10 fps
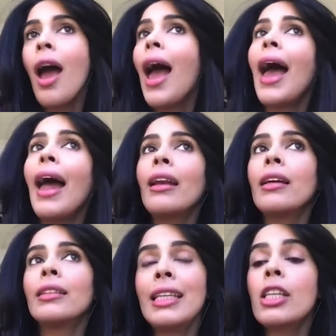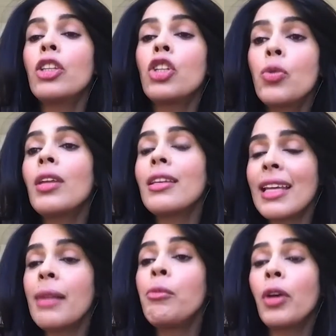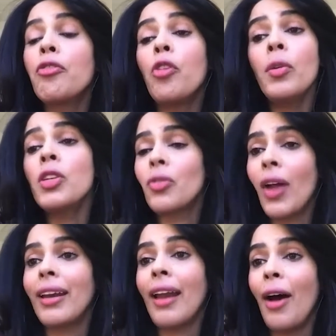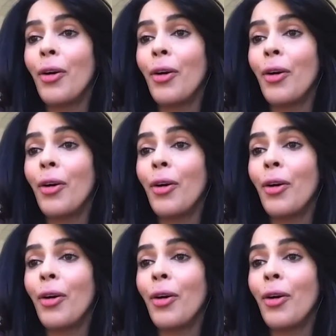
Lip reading: And these are the two things that I'm looking forward to right now.